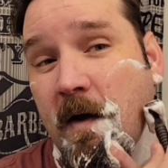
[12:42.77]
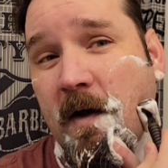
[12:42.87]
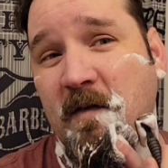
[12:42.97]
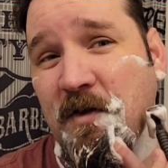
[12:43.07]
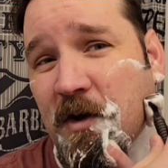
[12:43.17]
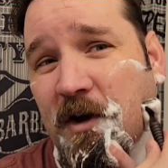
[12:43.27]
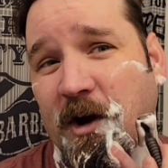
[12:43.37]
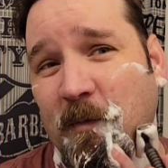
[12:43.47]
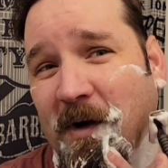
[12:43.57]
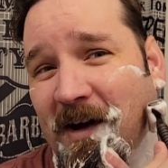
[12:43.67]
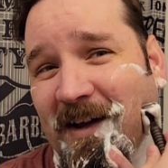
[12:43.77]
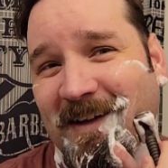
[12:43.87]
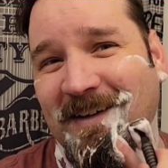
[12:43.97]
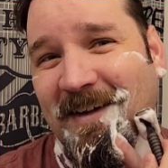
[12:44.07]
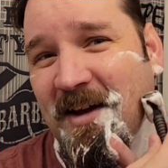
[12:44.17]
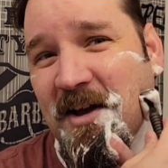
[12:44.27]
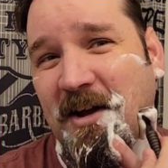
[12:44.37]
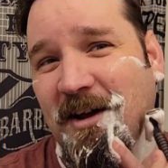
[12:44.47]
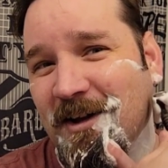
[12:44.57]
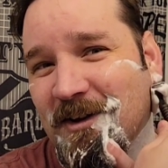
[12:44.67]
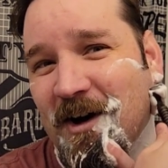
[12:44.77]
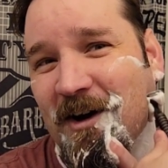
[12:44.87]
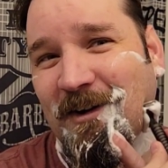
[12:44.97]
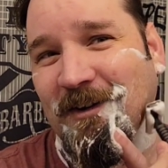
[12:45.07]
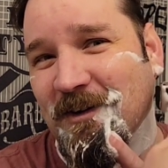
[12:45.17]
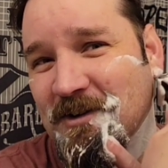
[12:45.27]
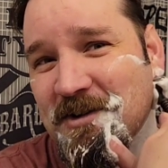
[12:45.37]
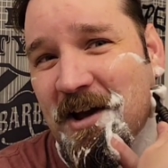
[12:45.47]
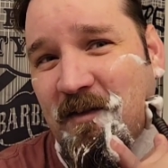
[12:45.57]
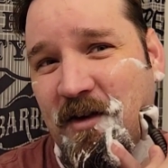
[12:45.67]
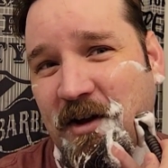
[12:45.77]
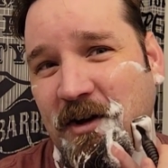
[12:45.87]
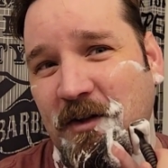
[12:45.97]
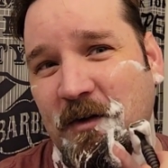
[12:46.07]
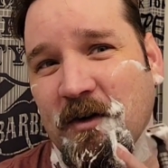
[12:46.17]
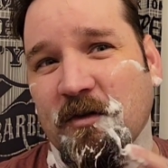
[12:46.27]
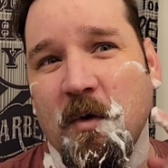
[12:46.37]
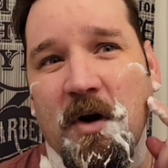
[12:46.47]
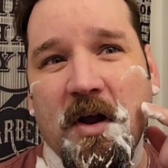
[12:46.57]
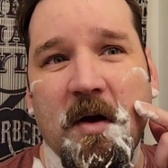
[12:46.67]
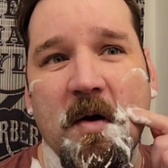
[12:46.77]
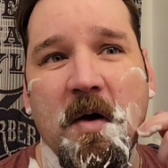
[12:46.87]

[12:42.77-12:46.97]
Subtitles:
And if you can hear my toddlers having a glorious morning.